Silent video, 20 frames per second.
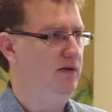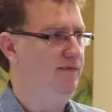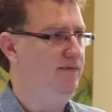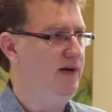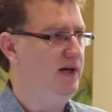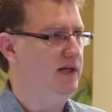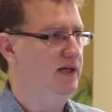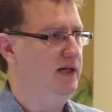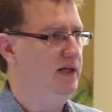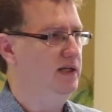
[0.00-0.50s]

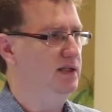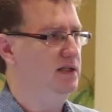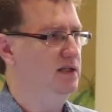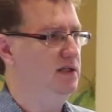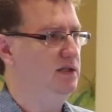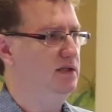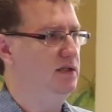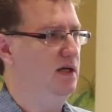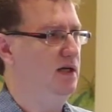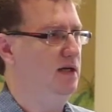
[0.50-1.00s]

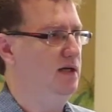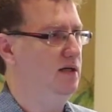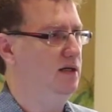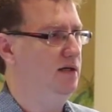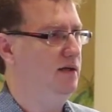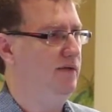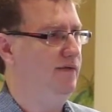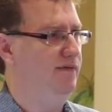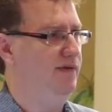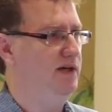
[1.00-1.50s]

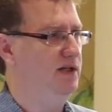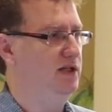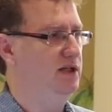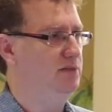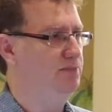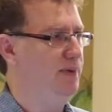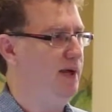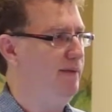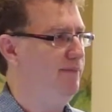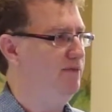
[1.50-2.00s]
various
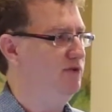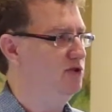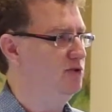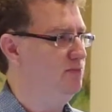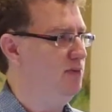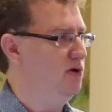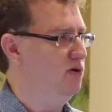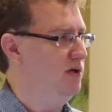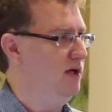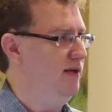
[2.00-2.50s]
people who
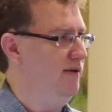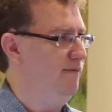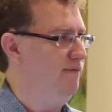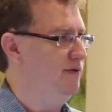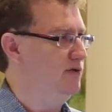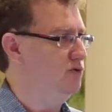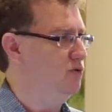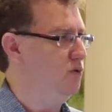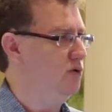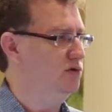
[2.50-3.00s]
spoke in, if
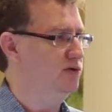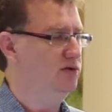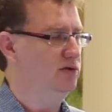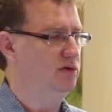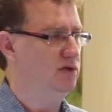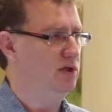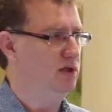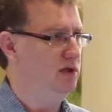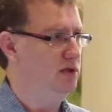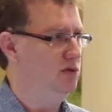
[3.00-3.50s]
it's
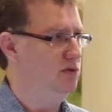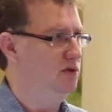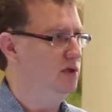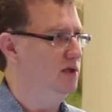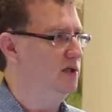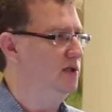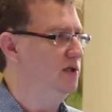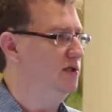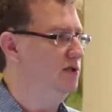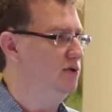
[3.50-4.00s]
Wolters
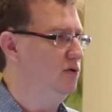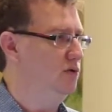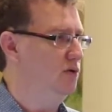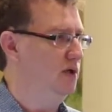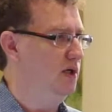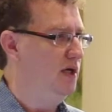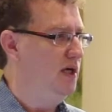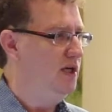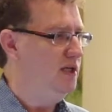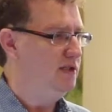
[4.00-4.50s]
Kluwer's
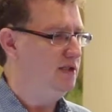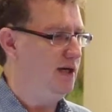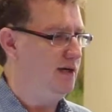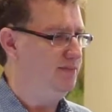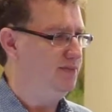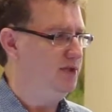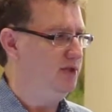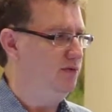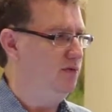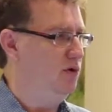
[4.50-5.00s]
or
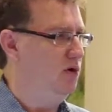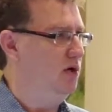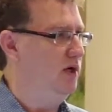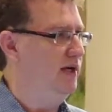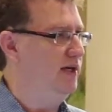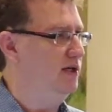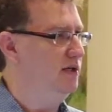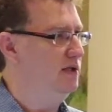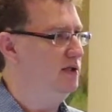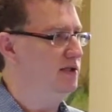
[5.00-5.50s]
Thomson
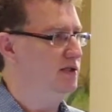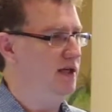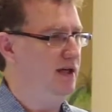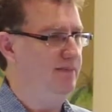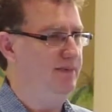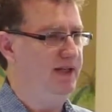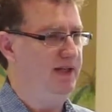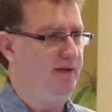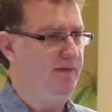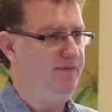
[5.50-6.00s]
Reuters, I
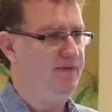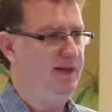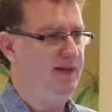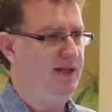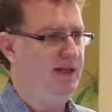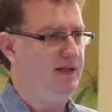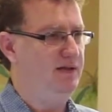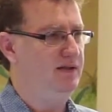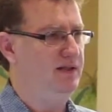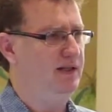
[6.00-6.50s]
mean, if
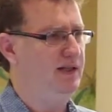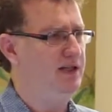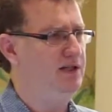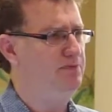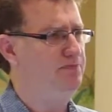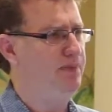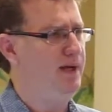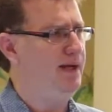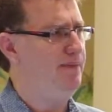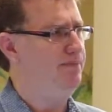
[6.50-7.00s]
these
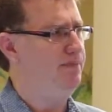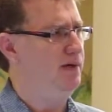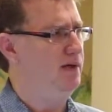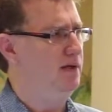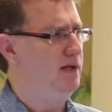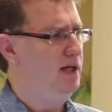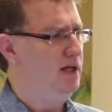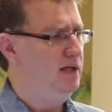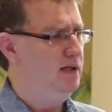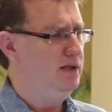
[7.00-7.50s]

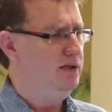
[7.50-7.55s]
people,